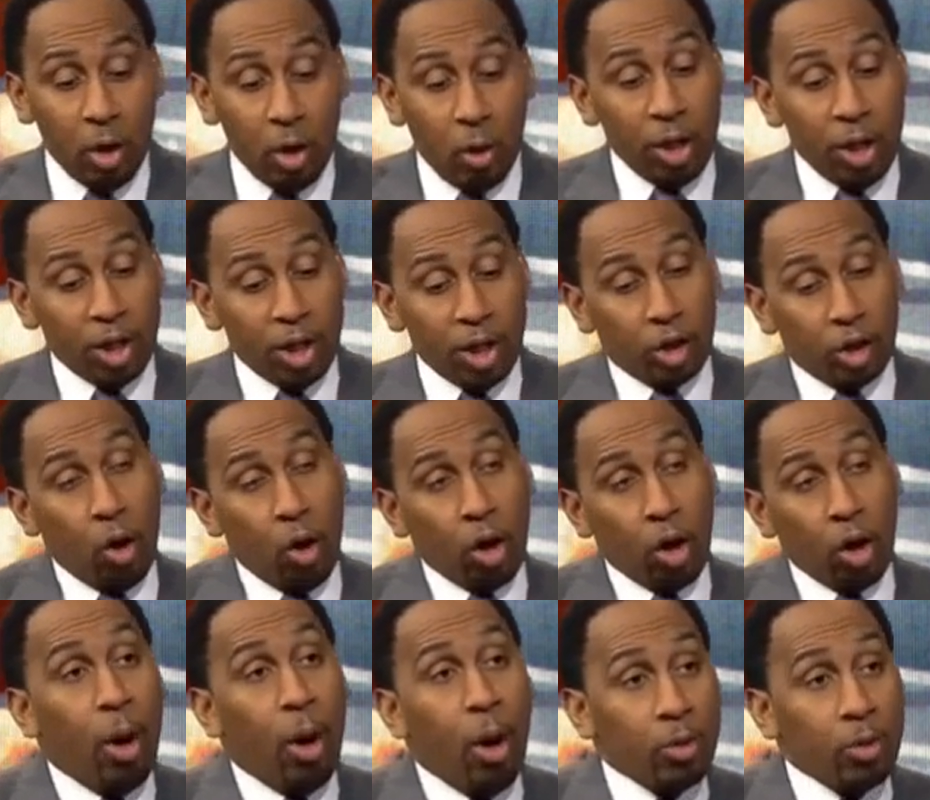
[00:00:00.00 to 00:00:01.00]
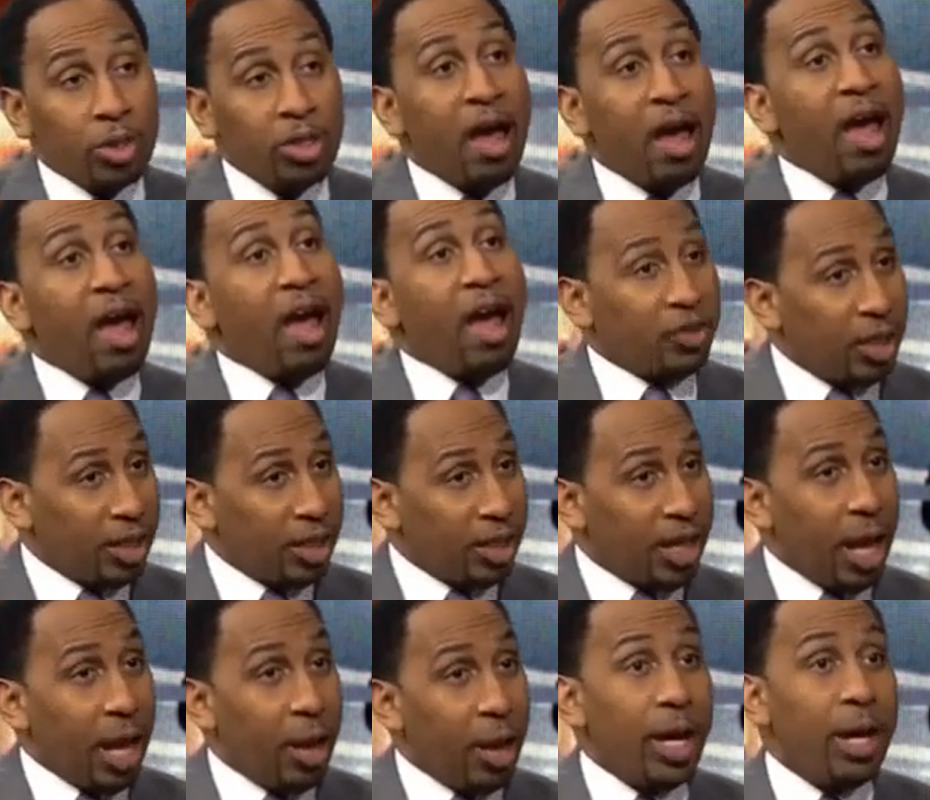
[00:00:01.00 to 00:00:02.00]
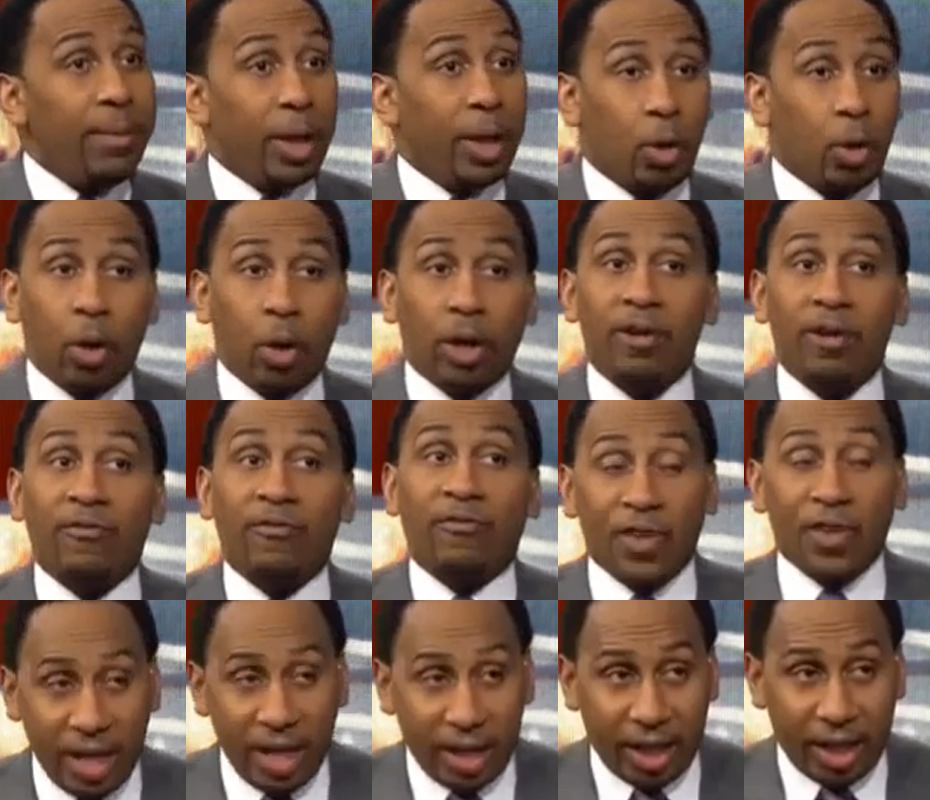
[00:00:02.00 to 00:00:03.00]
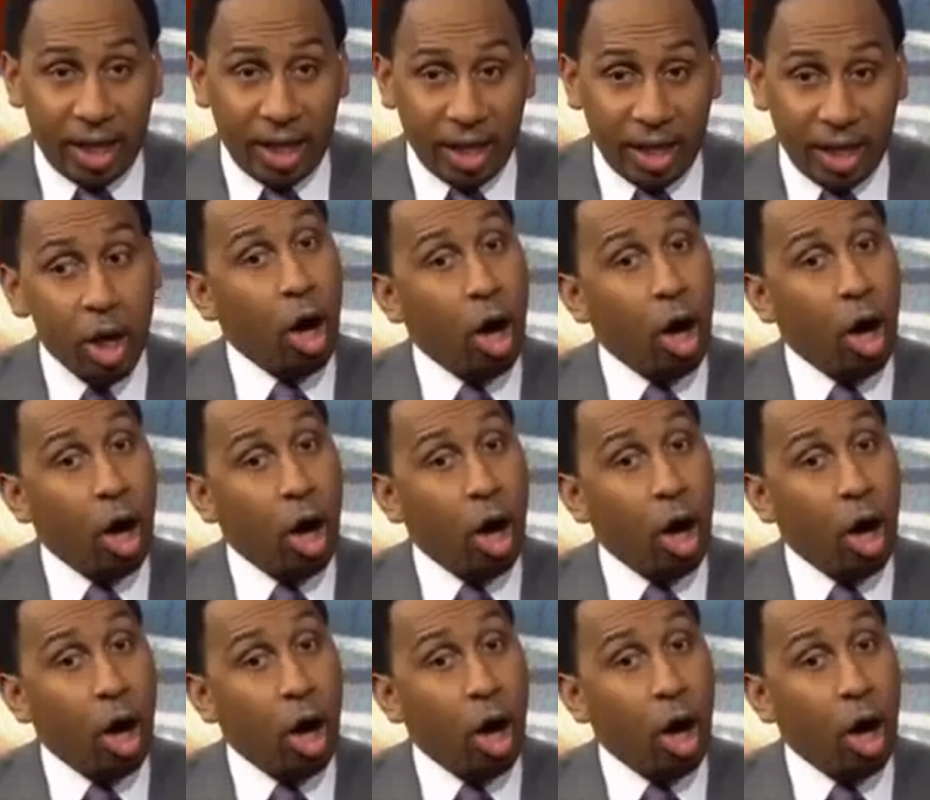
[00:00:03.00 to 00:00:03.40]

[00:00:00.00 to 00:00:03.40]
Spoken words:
We saw quotes after the game where him and Cortland Finnegan